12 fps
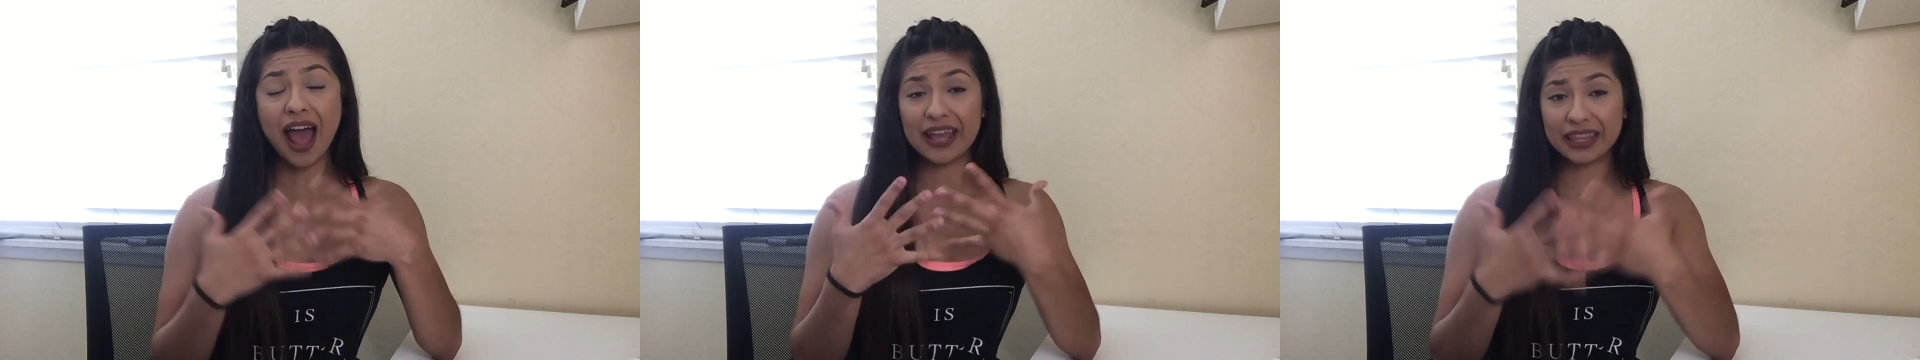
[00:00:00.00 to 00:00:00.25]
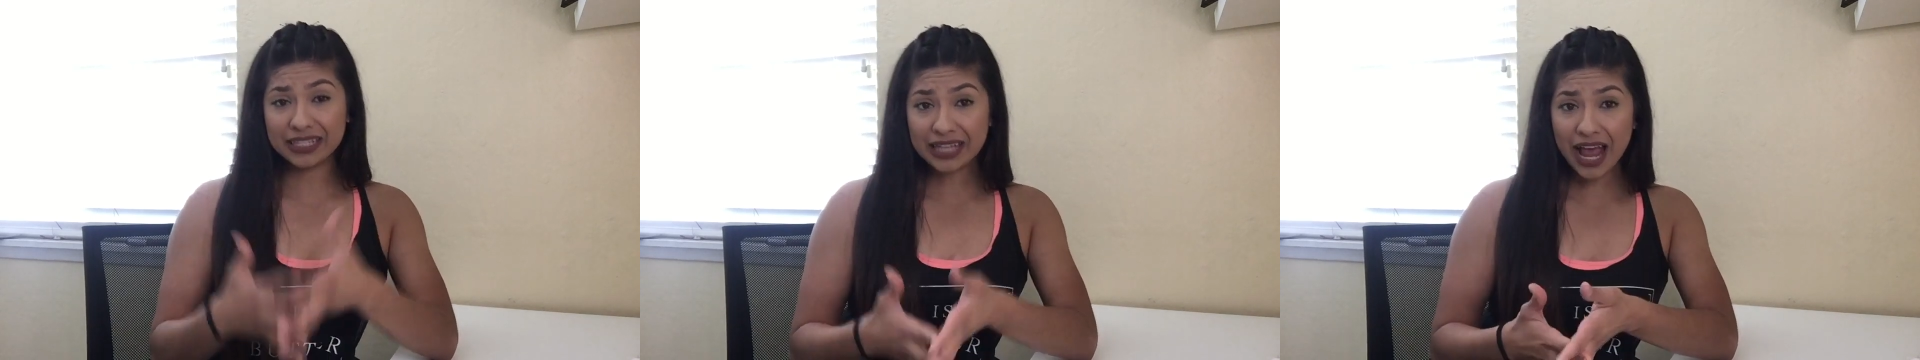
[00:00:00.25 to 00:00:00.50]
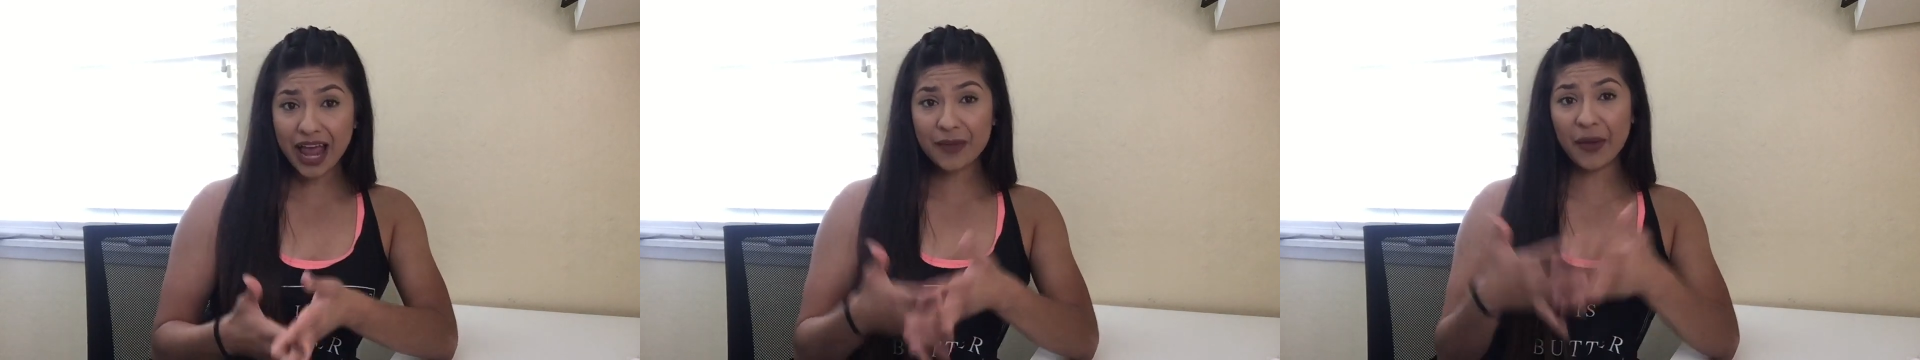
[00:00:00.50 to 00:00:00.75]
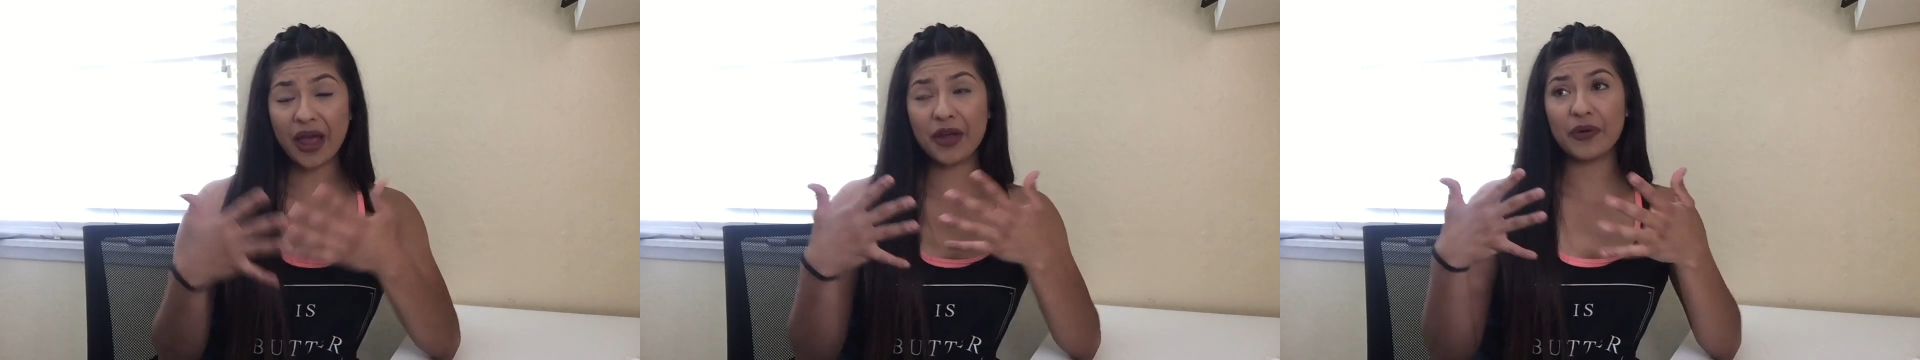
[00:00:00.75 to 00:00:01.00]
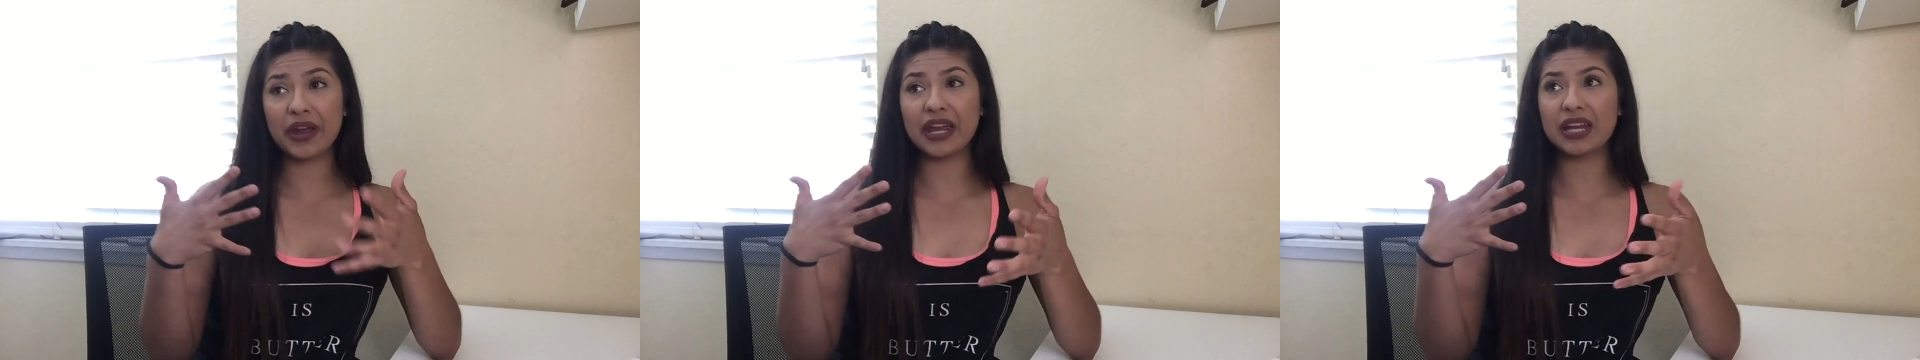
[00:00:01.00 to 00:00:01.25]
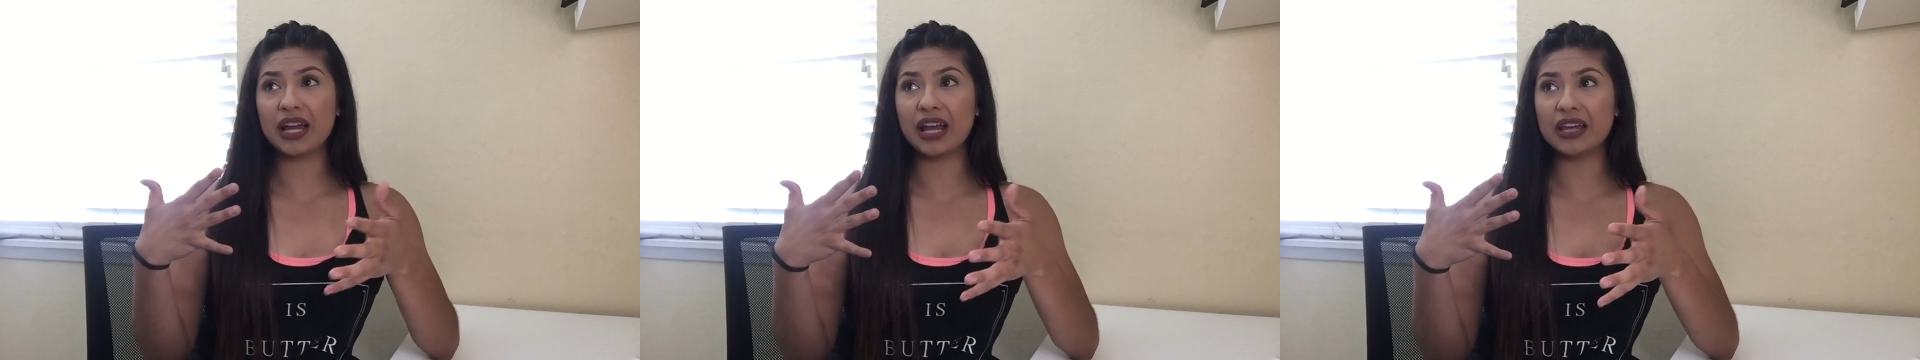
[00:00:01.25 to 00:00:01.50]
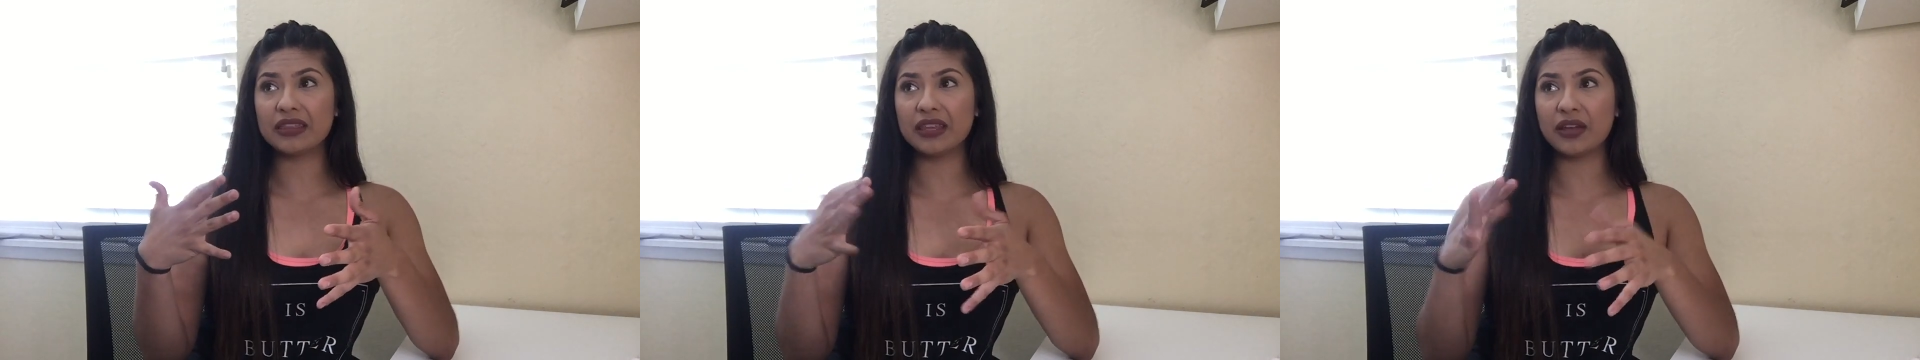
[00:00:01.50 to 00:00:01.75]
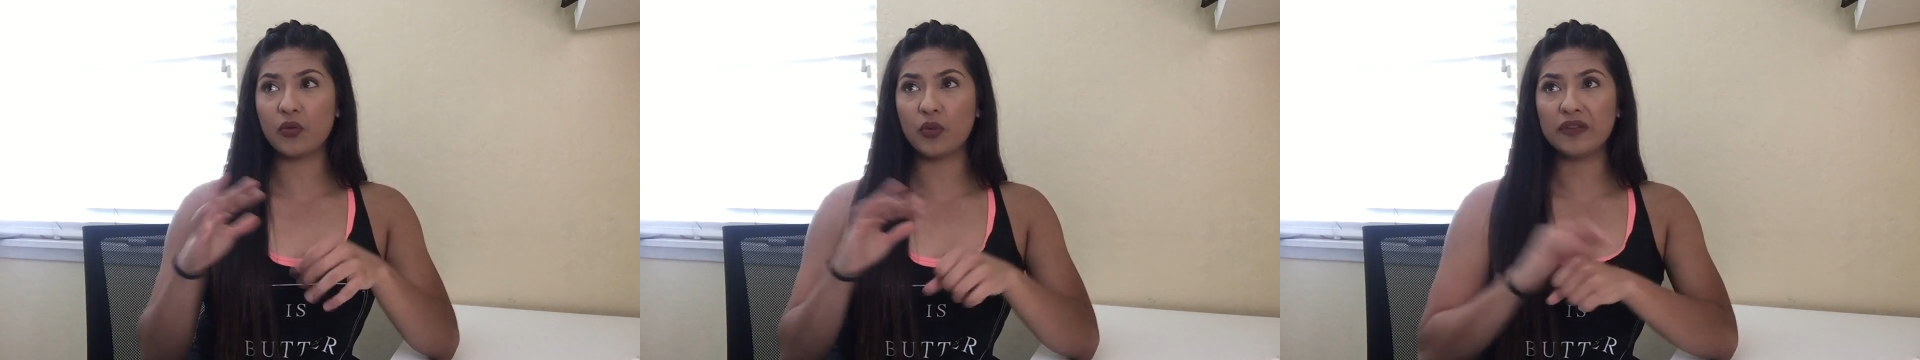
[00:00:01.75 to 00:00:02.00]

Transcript: At the time, I weighed, I think,